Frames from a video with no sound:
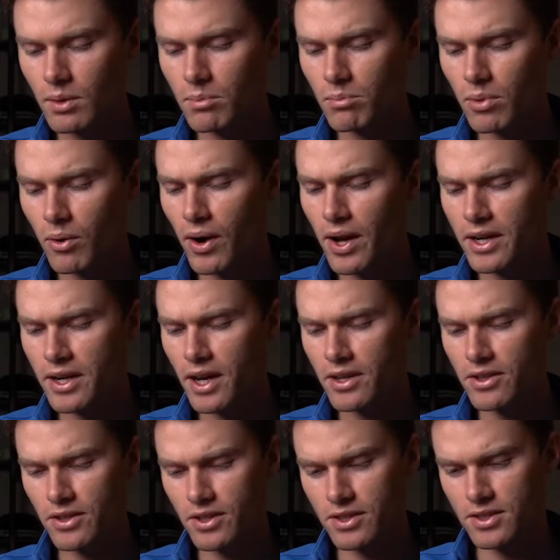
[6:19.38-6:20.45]
But right now
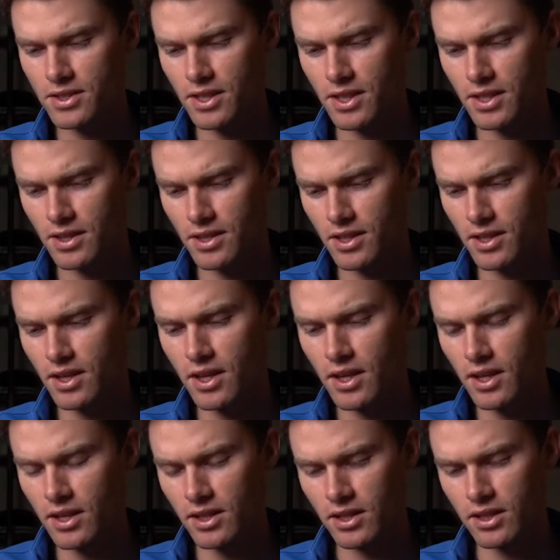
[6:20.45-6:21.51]
you can see in the
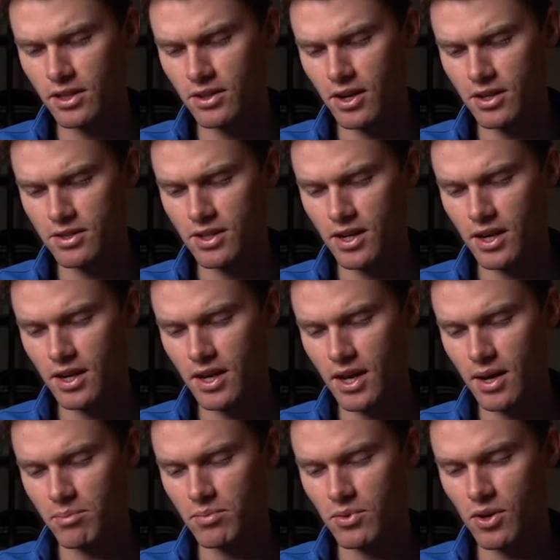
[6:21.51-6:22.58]
Clear Outside
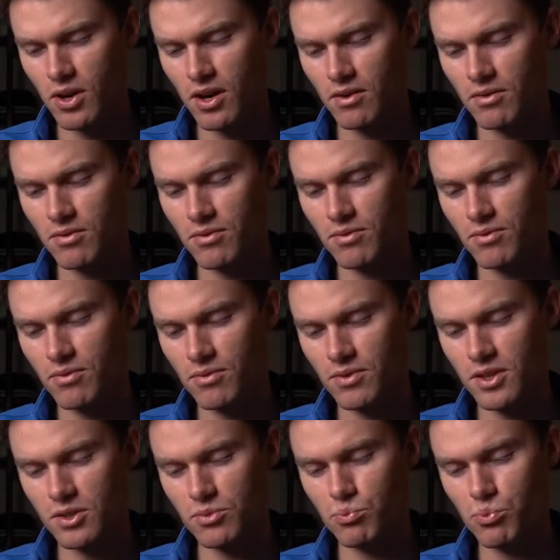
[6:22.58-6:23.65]
app, you have
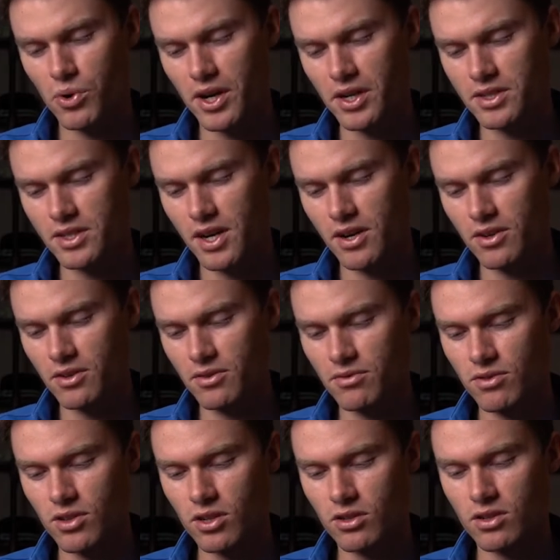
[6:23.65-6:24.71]
this breakdown
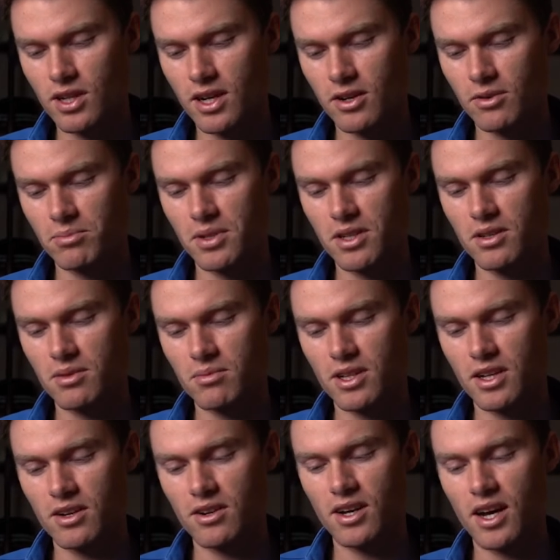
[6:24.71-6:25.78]
of low cloud, medium
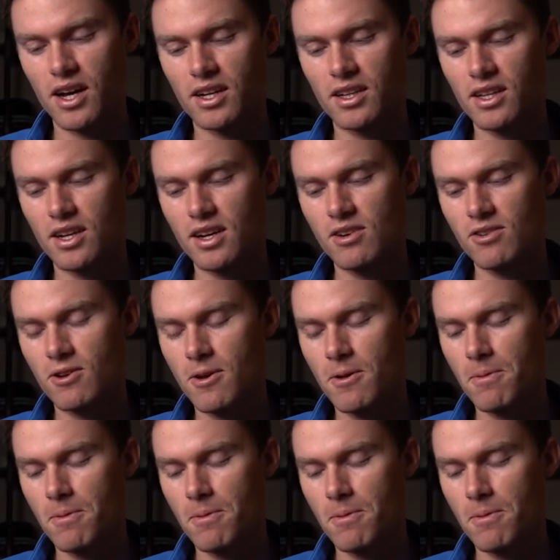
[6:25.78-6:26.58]
cloud, high cloud.